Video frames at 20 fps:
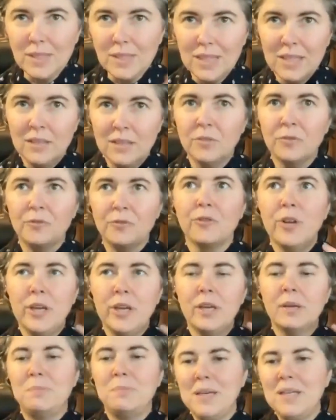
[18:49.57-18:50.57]
And the
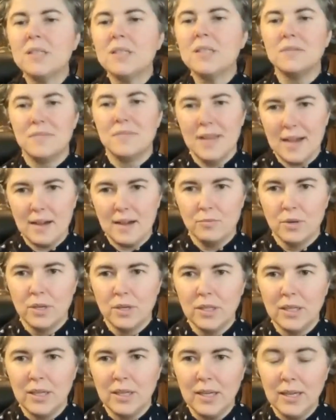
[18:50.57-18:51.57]
freeing piece of that
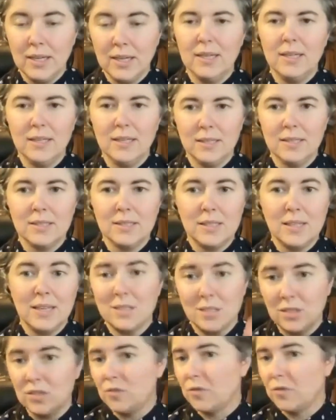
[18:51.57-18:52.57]
really is,
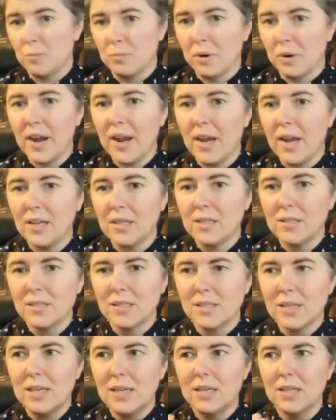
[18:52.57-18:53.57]
this is for
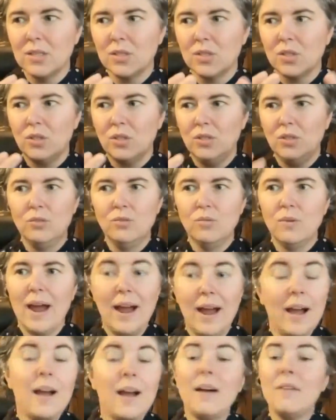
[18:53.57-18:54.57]
brands, is you
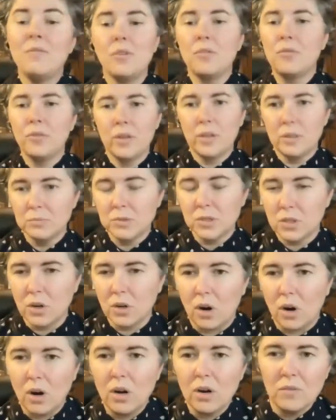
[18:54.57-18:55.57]
have the freedom to
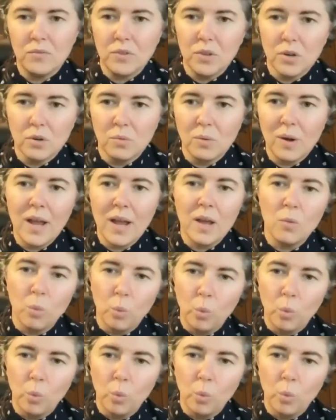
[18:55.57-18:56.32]
carve your way.